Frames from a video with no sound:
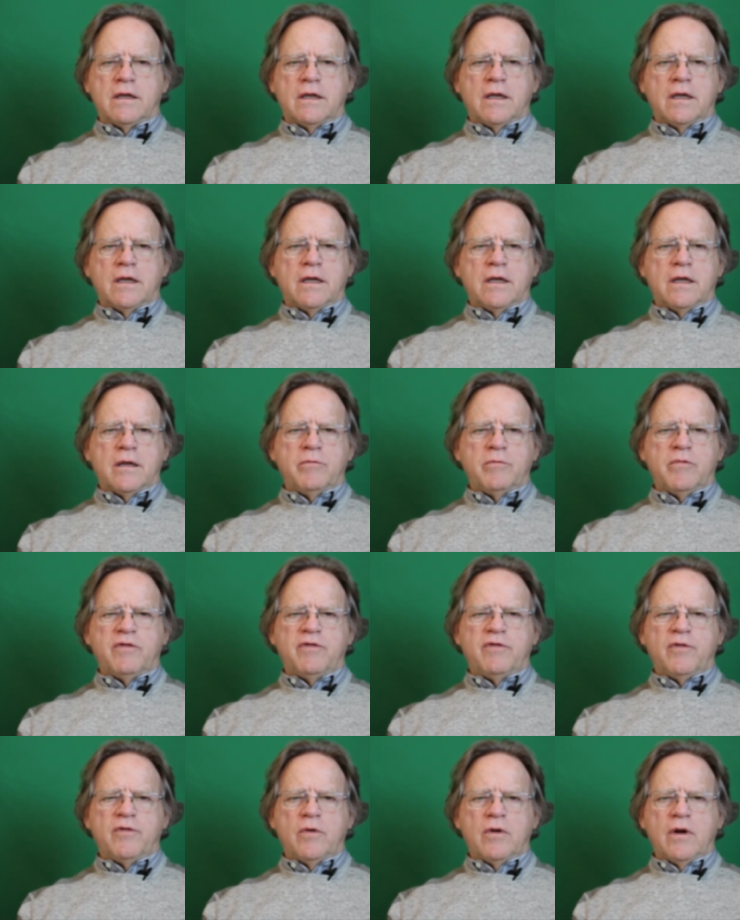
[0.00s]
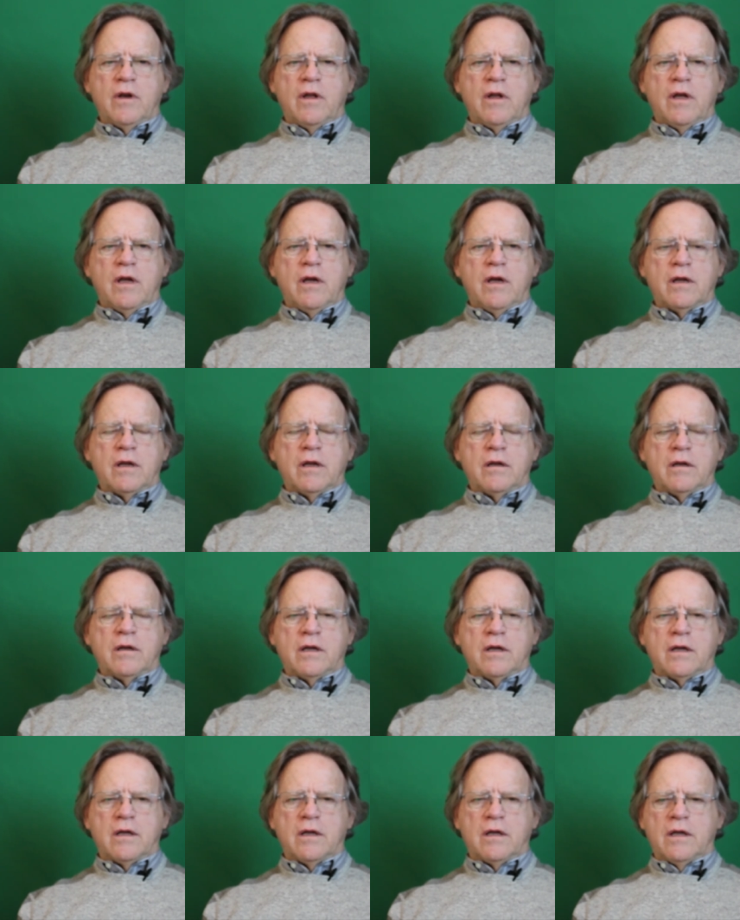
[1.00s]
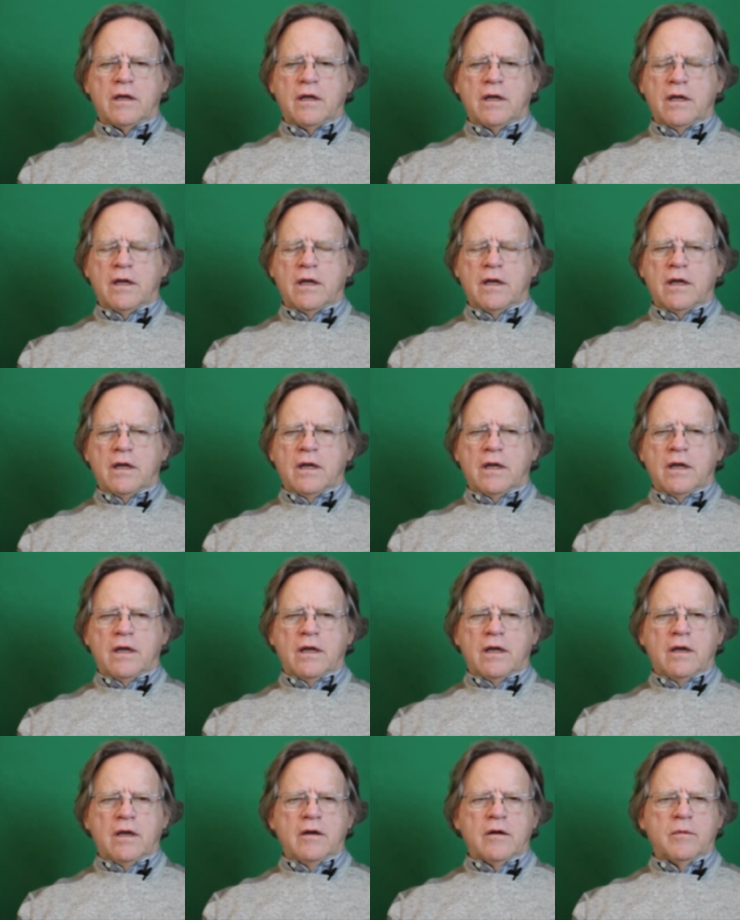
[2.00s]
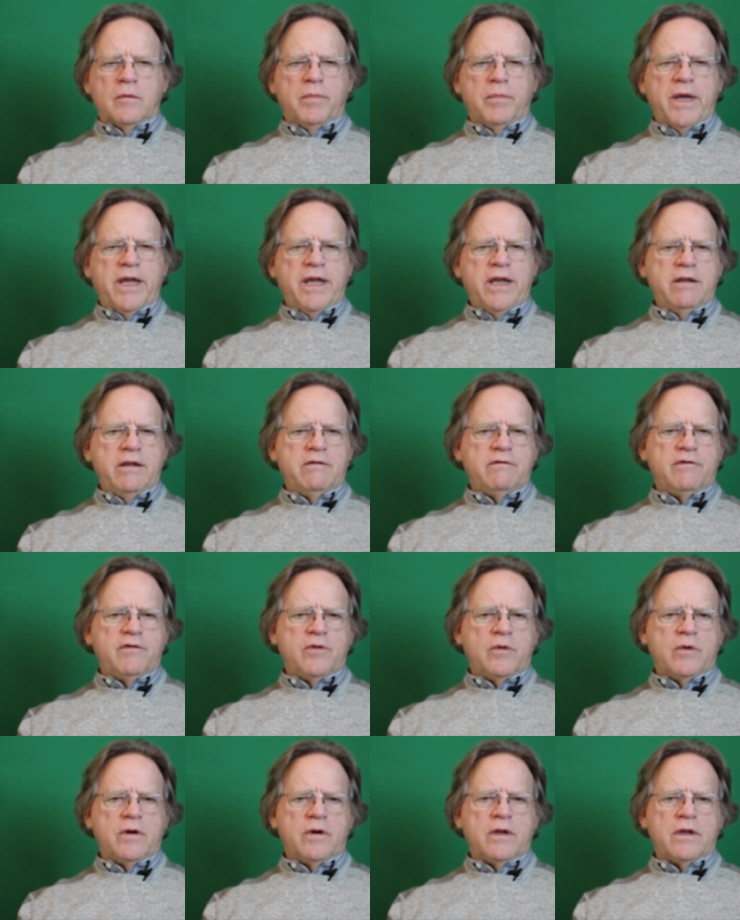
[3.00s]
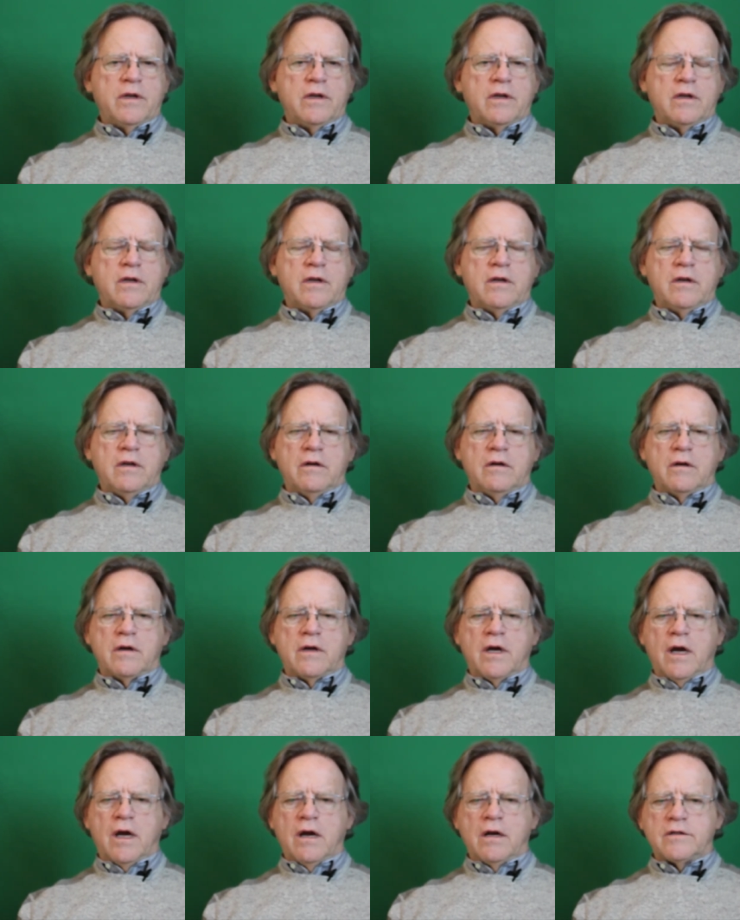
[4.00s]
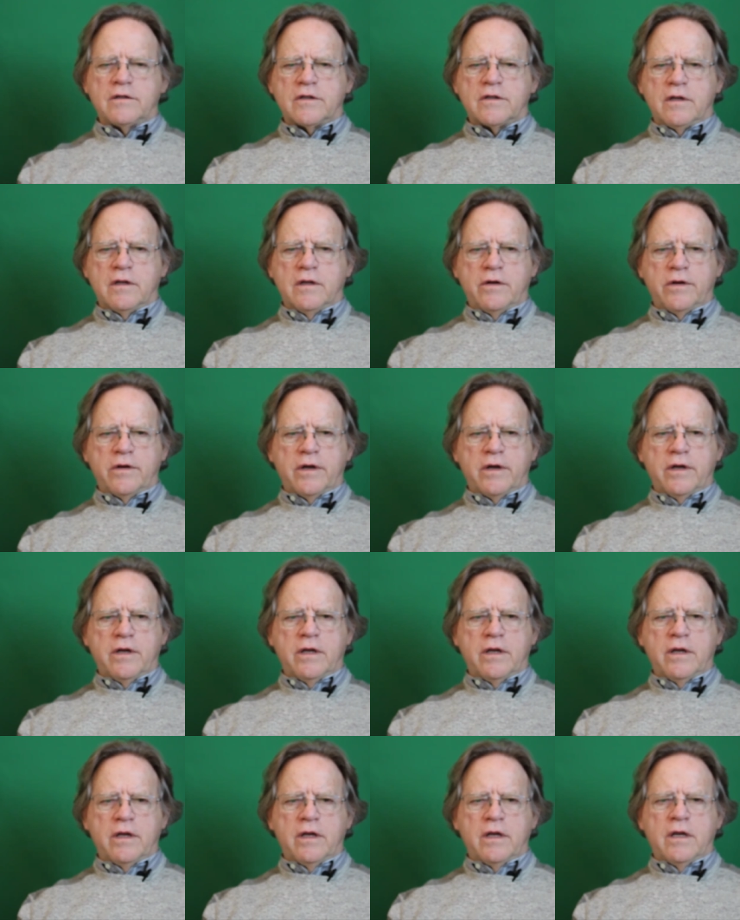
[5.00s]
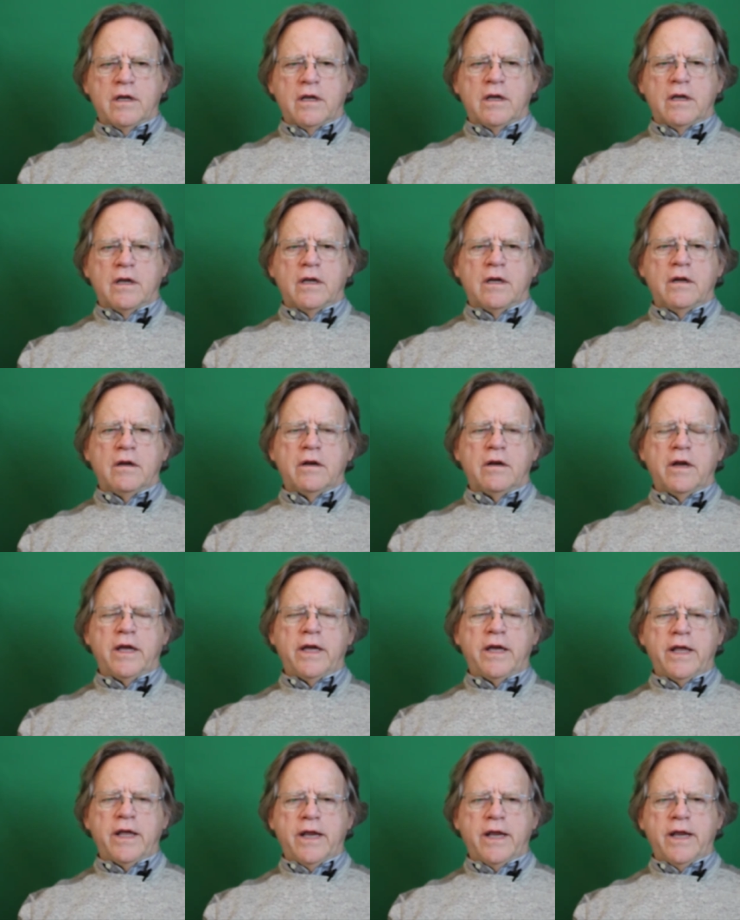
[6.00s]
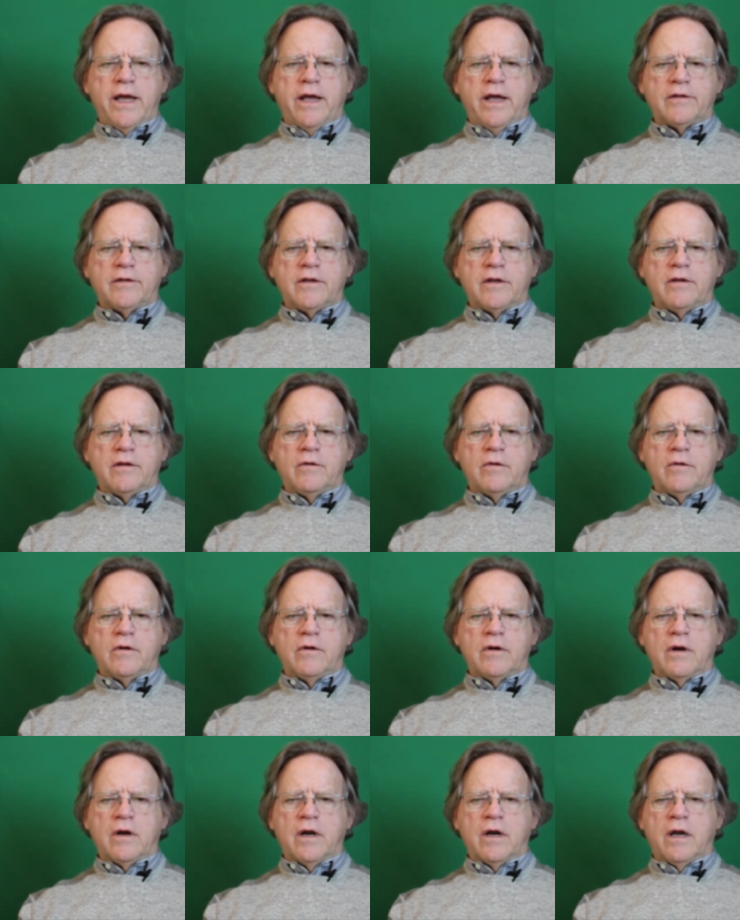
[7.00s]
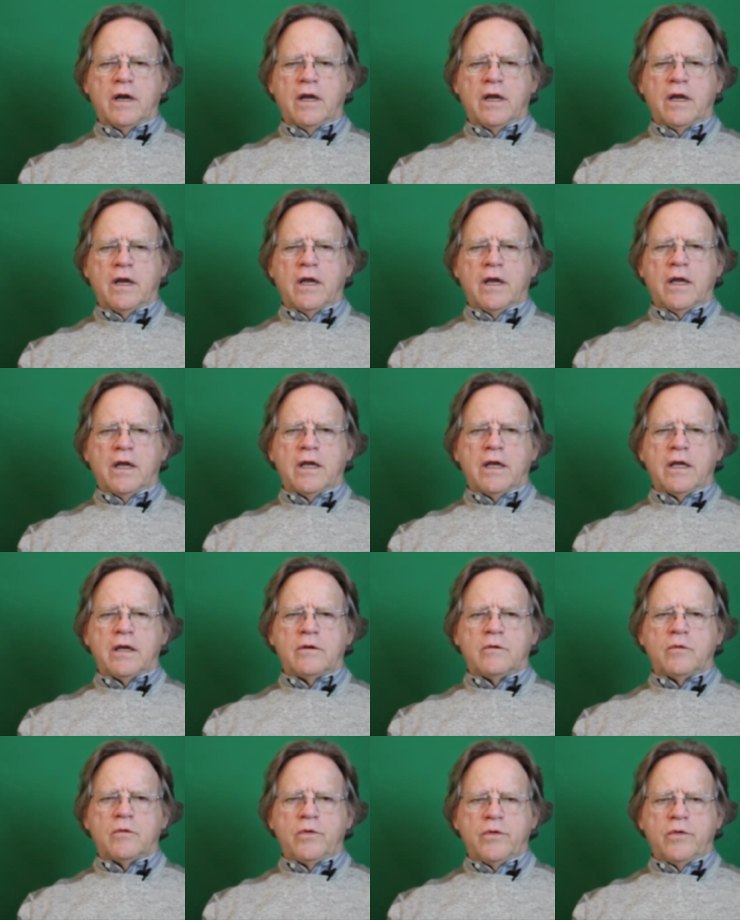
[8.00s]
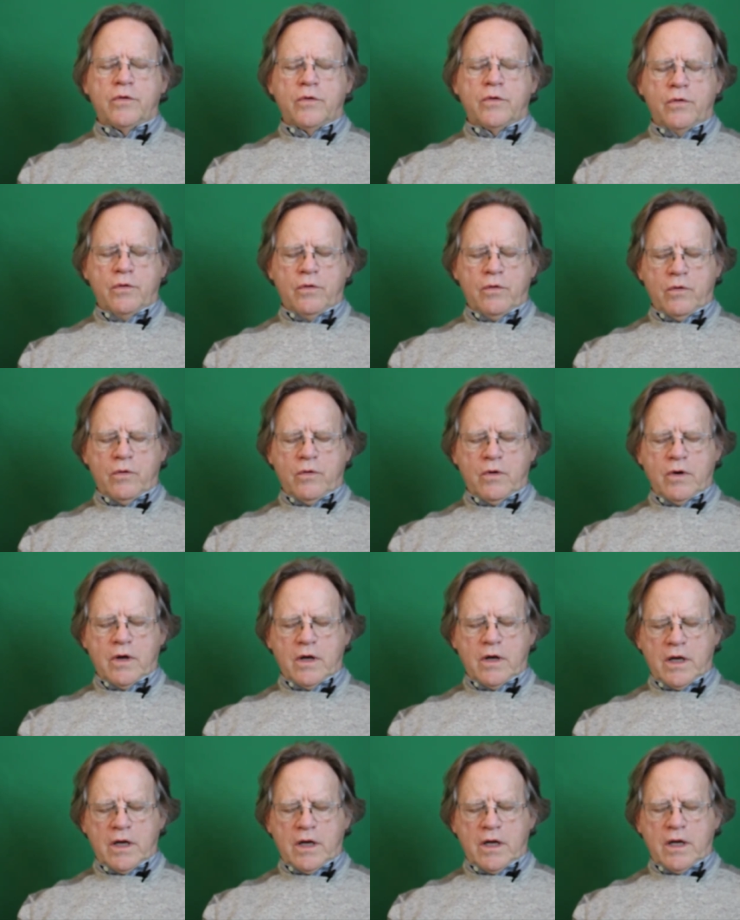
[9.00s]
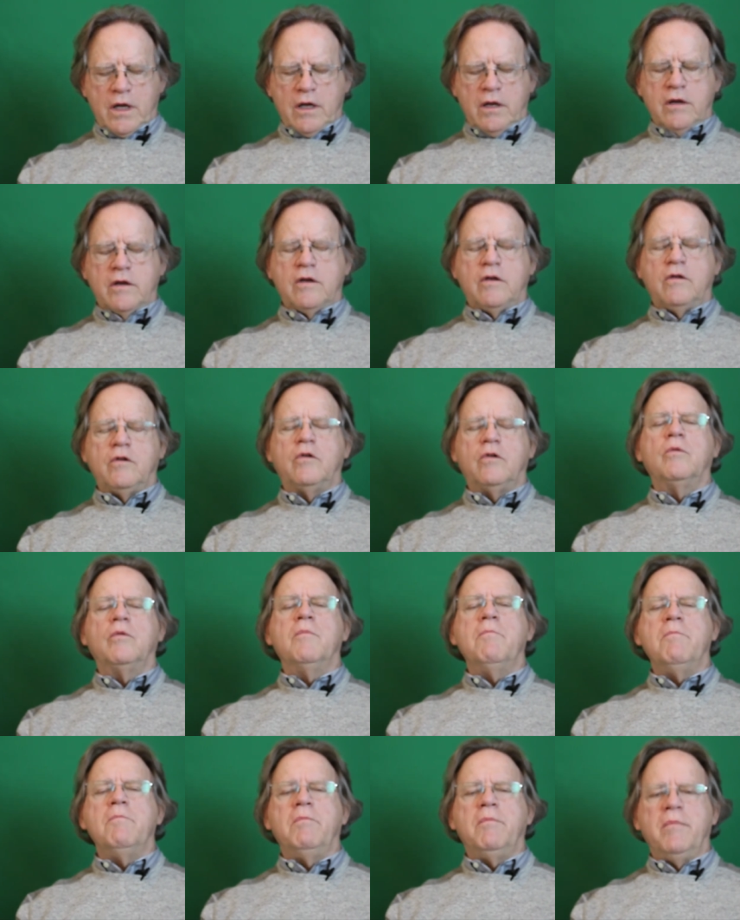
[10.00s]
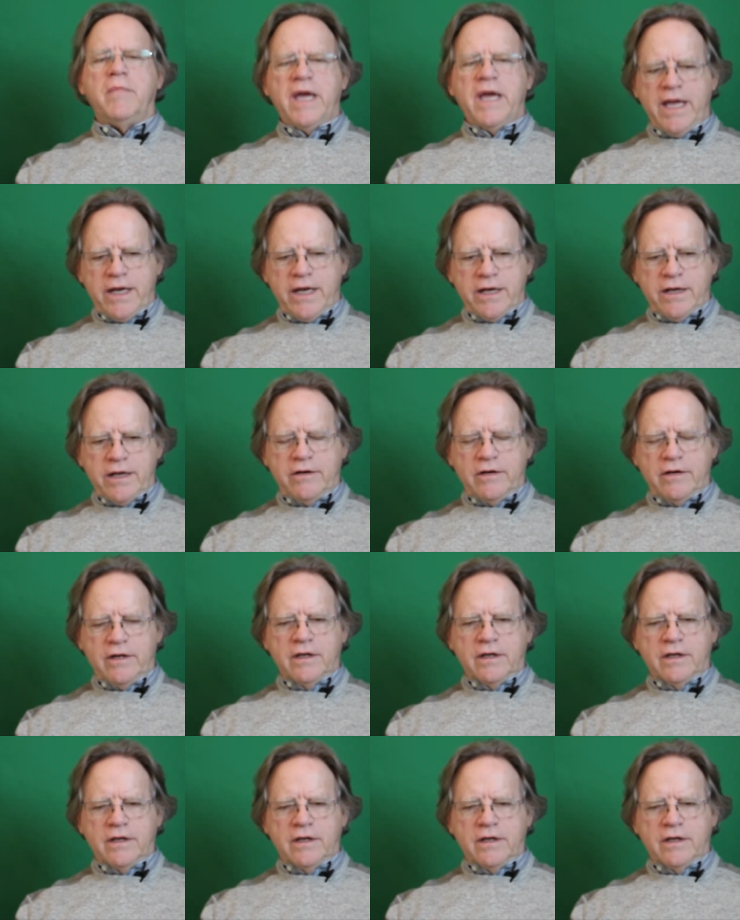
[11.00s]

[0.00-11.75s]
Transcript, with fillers: And before long, you're paying for it, your cart's loaded, you're heading out the door and whew, you made it.